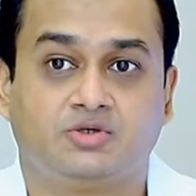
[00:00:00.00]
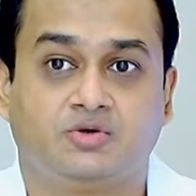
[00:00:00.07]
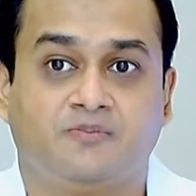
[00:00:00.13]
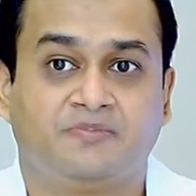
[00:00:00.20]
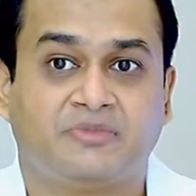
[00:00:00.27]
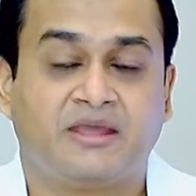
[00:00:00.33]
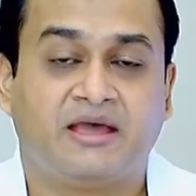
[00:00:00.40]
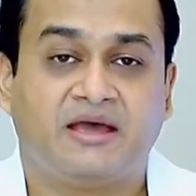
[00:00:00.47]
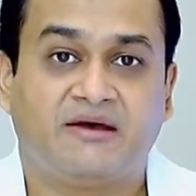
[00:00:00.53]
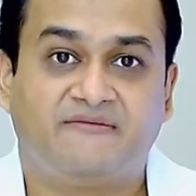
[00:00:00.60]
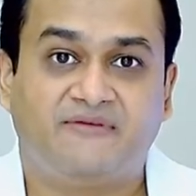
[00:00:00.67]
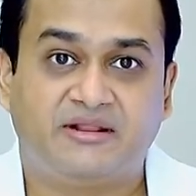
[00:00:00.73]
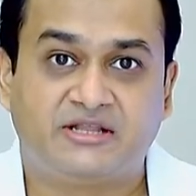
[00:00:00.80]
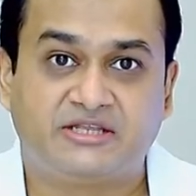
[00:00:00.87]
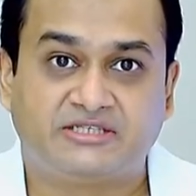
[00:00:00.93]
So
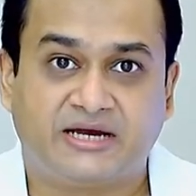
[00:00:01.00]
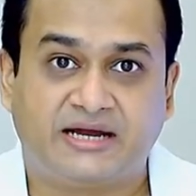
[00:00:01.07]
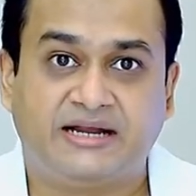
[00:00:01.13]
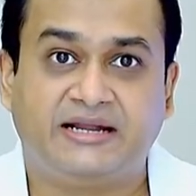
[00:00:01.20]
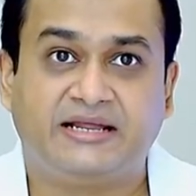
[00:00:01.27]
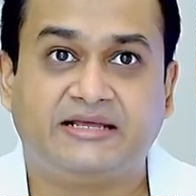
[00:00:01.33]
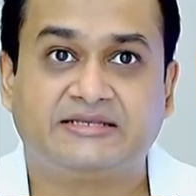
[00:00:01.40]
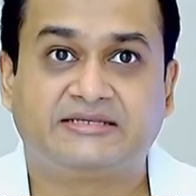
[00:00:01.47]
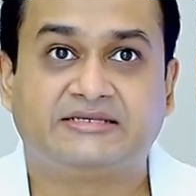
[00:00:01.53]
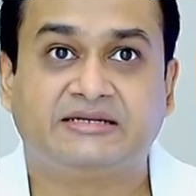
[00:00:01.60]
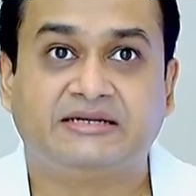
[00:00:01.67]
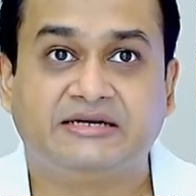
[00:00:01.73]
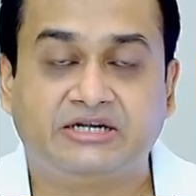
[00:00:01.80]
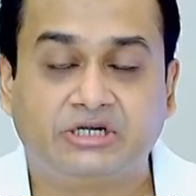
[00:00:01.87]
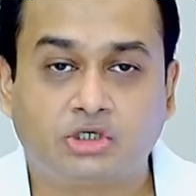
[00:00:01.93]
when the child is
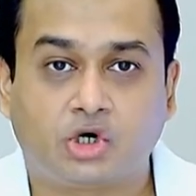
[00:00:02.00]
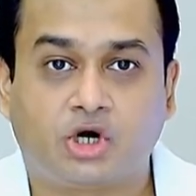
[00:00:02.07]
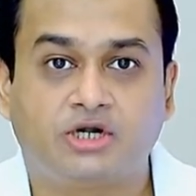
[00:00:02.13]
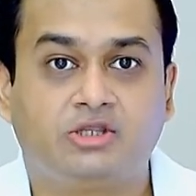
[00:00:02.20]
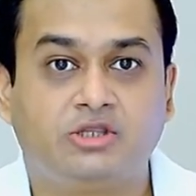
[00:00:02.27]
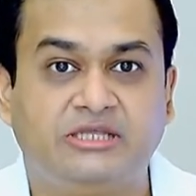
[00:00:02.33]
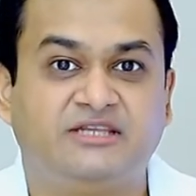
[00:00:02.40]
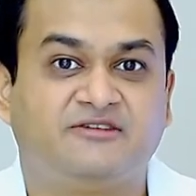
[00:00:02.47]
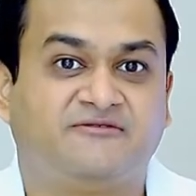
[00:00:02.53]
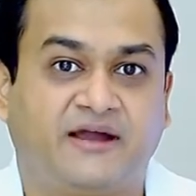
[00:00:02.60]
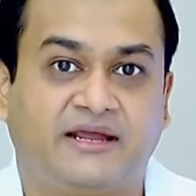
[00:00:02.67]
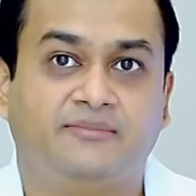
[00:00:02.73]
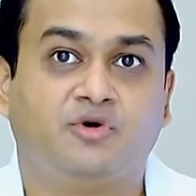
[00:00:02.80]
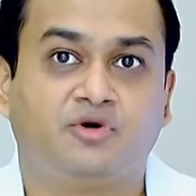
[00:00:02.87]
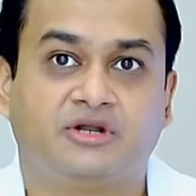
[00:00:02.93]
taught these
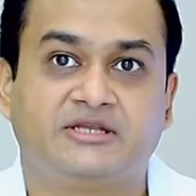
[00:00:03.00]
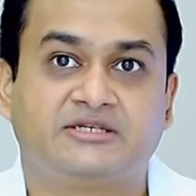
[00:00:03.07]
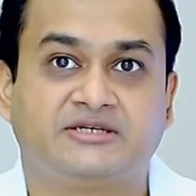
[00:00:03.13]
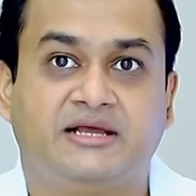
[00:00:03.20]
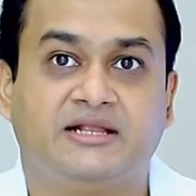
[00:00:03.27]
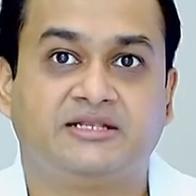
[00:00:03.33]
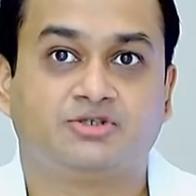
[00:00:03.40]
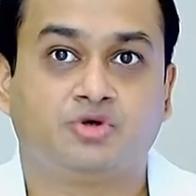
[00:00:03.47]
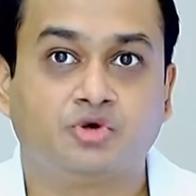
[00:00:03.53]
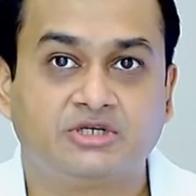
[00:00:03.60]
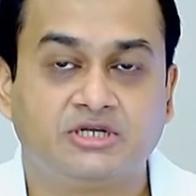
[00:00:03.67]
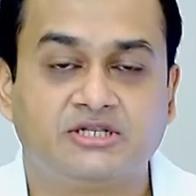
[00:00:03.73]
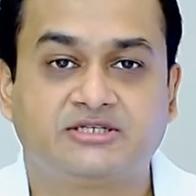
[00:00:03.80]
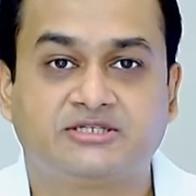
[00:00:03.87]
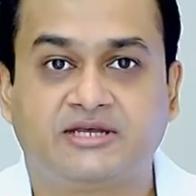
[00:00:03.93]
fine motor skills,
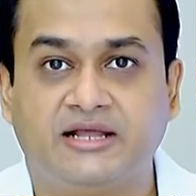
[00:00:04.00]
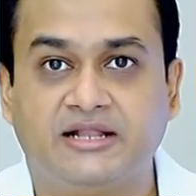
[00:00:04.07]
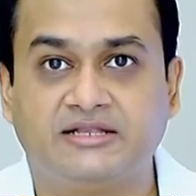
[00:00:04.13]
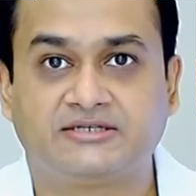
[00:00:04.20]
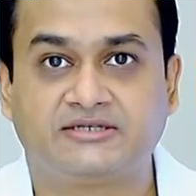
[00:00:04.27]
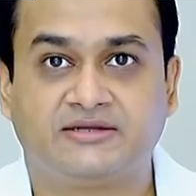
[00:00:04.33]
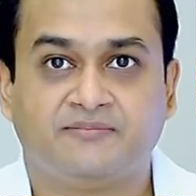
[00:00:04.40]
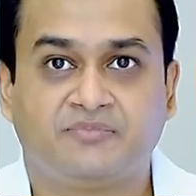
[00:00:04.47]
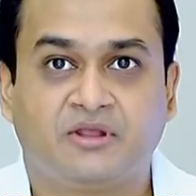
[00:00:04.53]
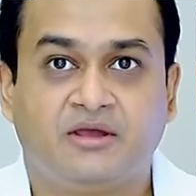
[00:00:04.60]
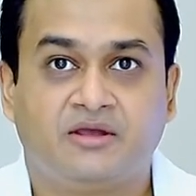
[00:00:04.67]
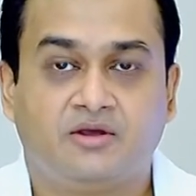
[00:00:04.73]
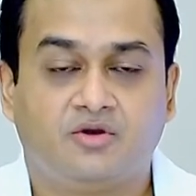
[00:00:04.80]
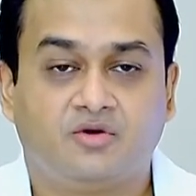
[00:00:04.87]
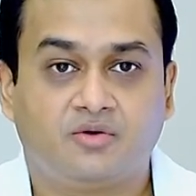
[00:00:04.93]
social skills,
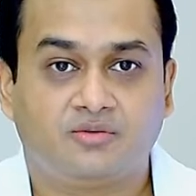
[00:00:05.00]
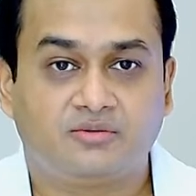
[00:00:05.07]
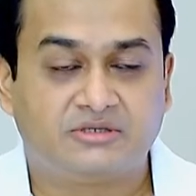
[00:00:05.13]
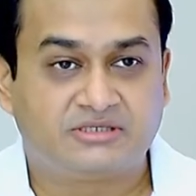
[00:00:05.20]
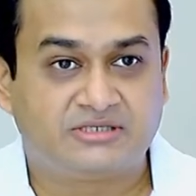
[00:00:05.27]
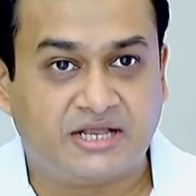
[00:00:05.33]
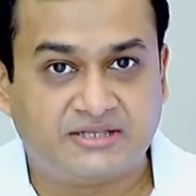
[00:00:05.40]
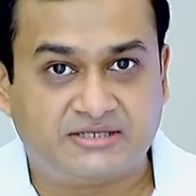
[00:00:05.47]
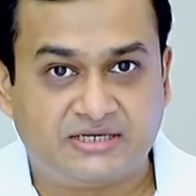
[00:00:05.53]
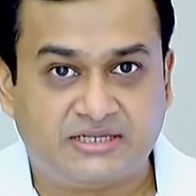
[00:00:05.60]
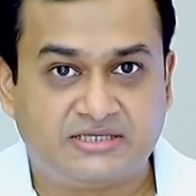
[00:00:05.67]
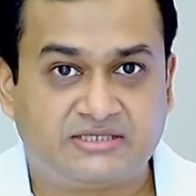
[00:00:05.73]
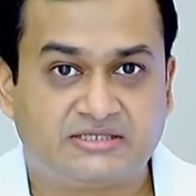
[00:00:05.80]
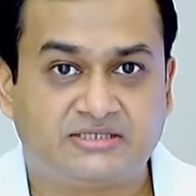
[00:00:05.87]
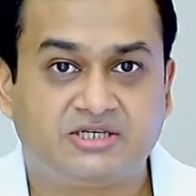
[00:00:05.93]

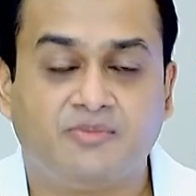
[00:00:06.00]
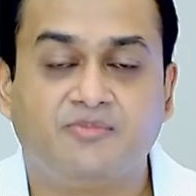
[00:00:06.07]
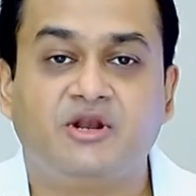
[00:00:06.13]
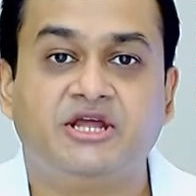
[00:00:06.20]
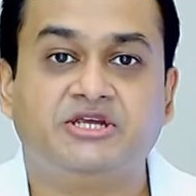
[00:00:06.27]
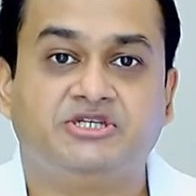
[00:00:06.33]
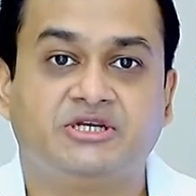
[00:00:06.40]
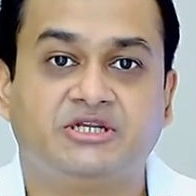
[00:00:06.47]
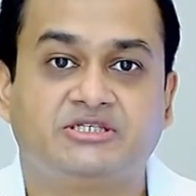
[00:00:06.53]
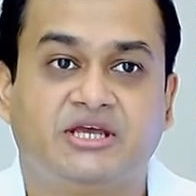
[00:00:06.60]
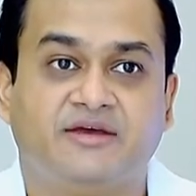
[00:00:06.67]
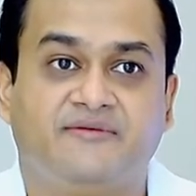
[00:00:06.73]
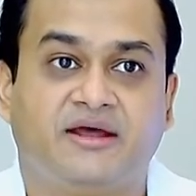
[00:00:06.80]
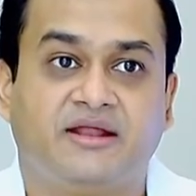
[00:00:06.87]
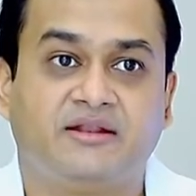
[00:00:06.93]
sensory stimulation is
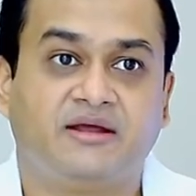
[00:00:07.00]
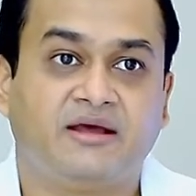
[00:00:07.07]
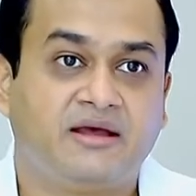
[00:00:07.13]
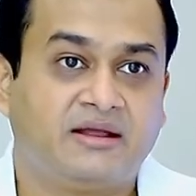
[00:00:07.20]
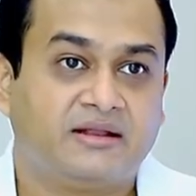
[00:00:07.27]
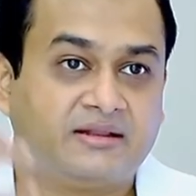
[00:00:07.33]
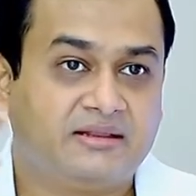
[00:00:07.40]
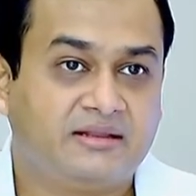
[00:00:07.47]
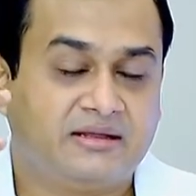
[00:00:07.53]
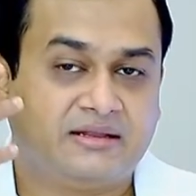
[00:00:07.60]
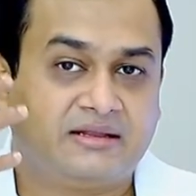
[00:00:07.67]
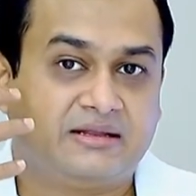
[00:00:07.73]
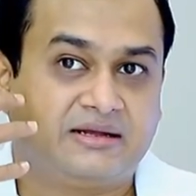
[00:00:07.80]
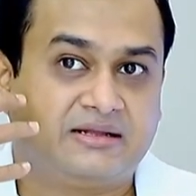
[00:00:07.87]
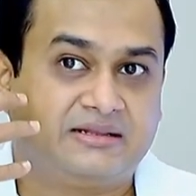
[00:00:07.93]
given,
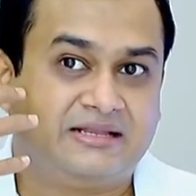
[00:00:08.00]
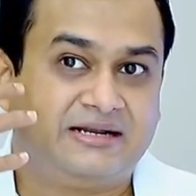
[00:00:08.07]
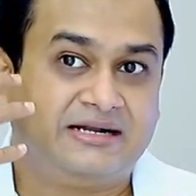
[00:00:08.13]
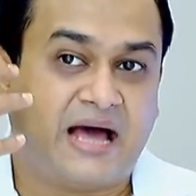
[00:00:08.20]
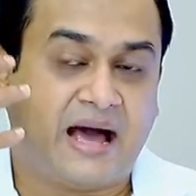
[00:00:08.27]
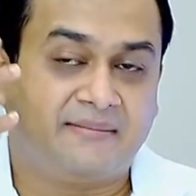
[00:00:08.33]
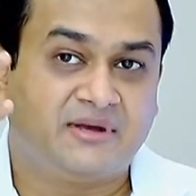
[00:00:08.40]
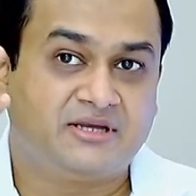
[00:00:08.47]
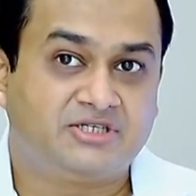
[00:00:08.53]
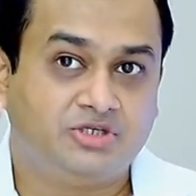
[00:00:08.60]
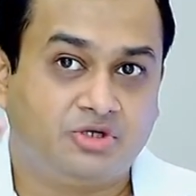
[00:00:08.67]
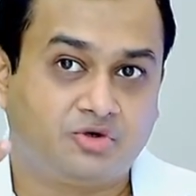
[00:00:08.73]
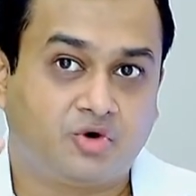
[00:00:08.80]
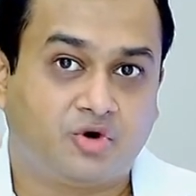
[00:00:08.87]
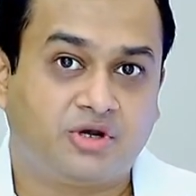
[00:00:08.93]
the damaged
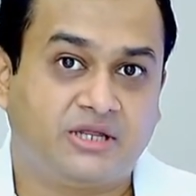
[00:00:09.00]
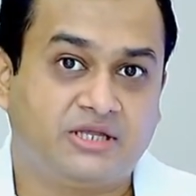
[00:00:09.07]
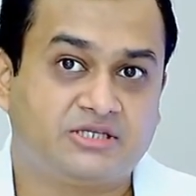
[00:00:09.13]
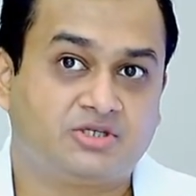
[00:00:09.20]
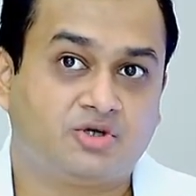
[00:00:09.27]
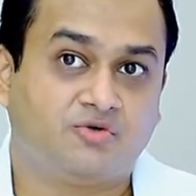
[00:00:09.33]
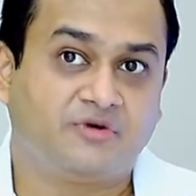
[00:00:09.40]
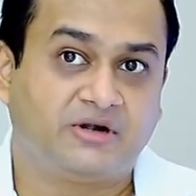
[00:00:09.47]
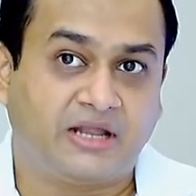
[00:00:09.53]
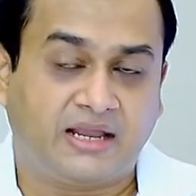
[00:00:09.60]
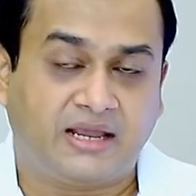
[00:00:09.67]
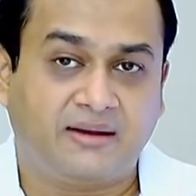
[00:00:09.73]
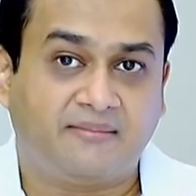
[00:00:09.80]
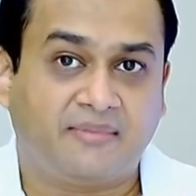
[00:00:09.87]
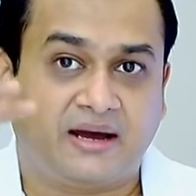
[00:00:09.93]
neuron is
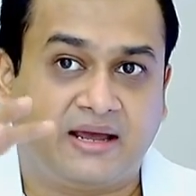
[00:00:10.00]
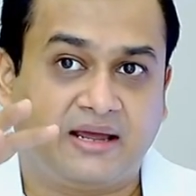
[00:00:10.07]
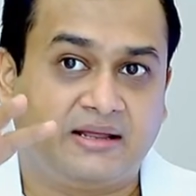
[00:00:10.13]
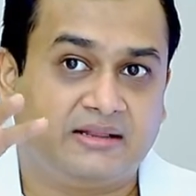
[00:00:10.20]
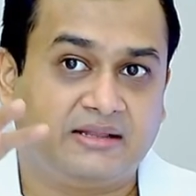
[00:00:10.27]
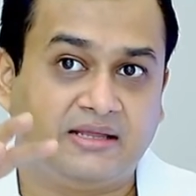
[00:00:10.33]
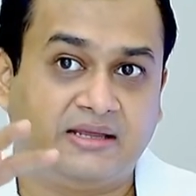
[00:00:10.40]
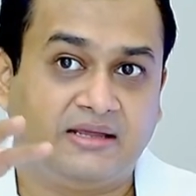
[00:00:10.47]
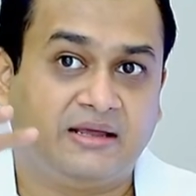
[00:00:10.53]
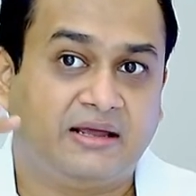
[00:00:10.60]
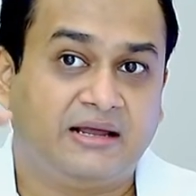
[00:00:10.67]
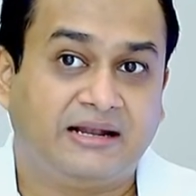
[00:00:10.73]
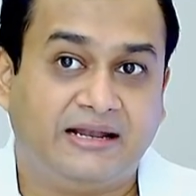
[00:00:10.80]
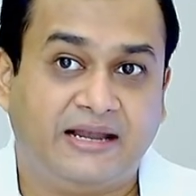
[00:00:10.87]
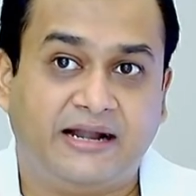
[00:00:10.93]
overtaken by the
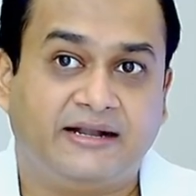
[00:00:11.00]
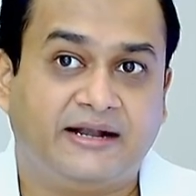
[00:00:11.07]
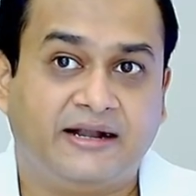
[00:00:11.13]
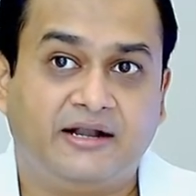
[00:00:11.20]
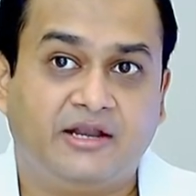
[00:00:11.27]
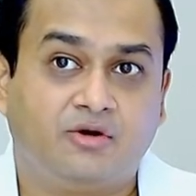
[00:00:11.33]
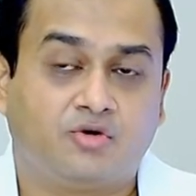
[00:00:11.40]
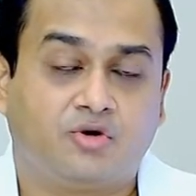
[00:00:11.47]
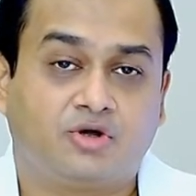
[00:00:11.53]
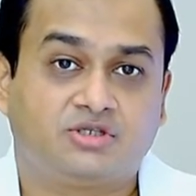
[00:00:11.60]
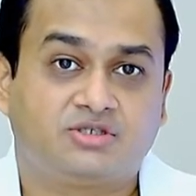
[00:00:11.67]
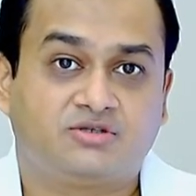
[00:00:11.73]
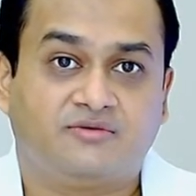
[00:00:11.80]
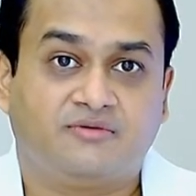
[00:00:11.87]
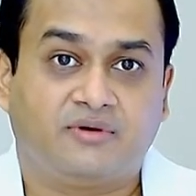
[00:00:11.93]
latent
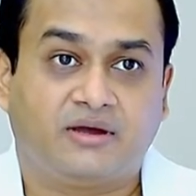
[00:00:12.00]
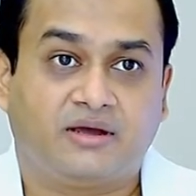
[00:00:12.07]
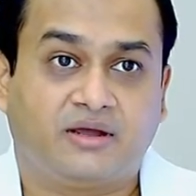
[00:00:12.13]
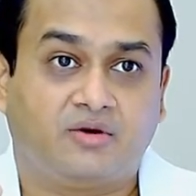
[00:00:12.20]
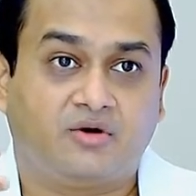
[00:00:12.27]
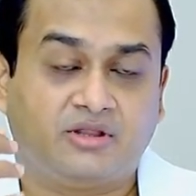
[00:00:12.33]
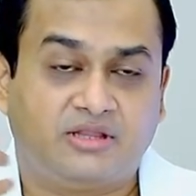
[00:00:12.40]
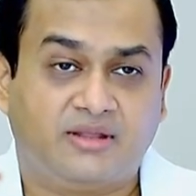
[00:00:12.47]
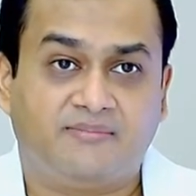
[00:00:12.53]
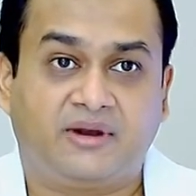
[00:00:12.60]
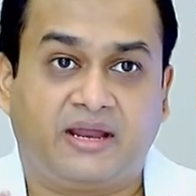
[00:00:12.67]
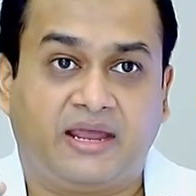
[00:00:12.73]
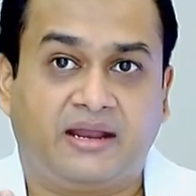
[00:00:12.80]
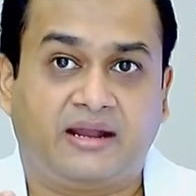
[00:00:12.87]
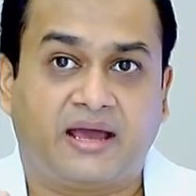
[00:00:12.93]
neurons in the
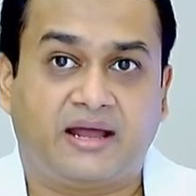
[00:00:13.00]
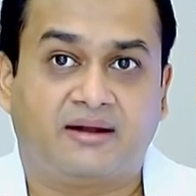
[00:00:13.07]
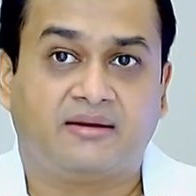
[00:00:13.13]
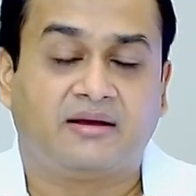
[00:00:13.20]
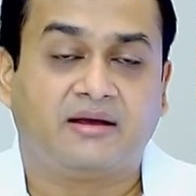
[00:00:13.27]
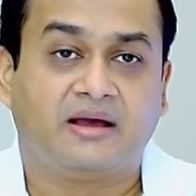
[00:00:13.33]
brain, and